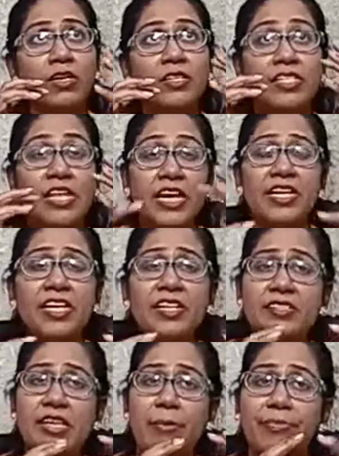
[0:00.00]
studying
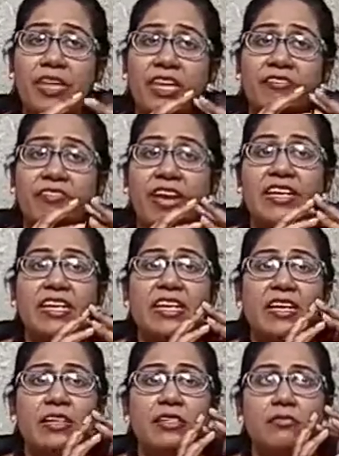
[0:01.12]
is something
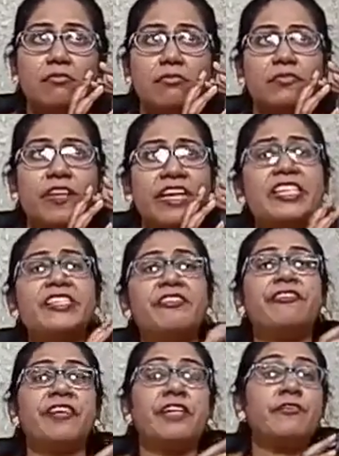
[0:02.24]
very
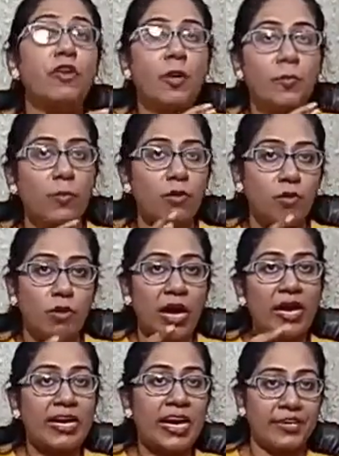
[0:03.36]
different from
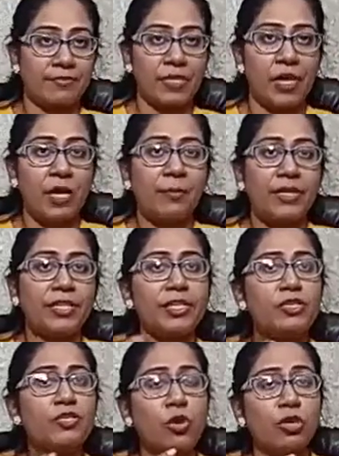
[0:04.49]
our lives, but it
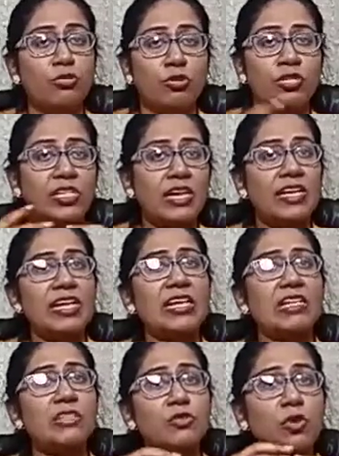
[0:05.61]
is not so. Studying
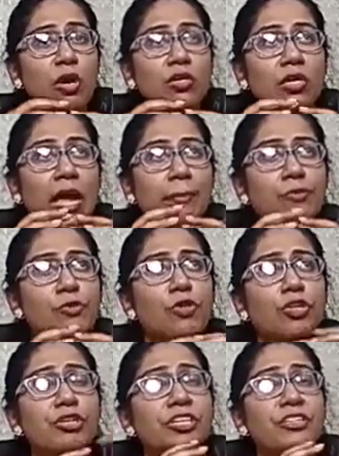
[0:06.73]
is not
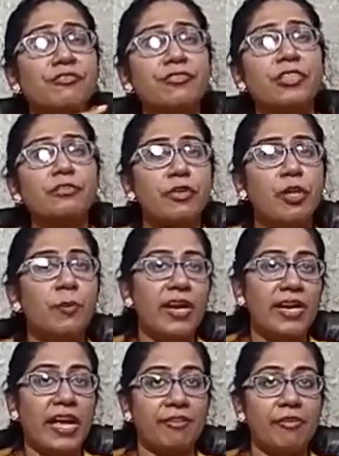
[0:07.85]
absolutely different from our
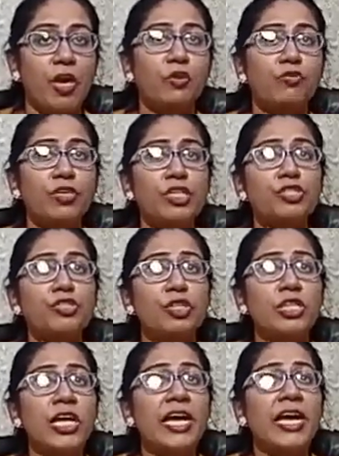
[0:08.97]
life. We should
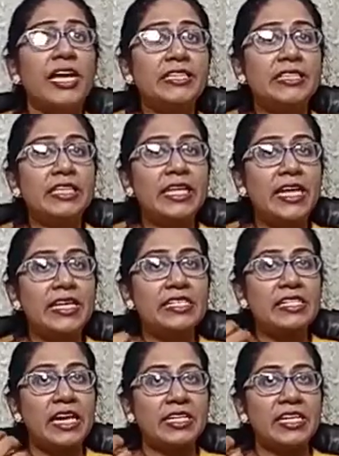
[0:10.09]
interlink
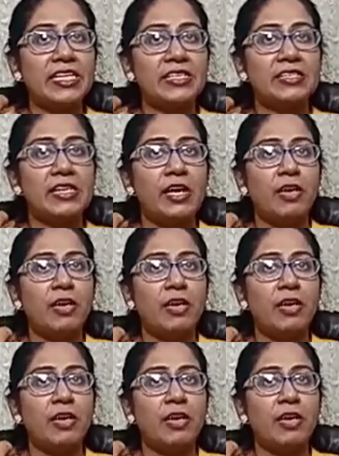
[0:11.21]
studies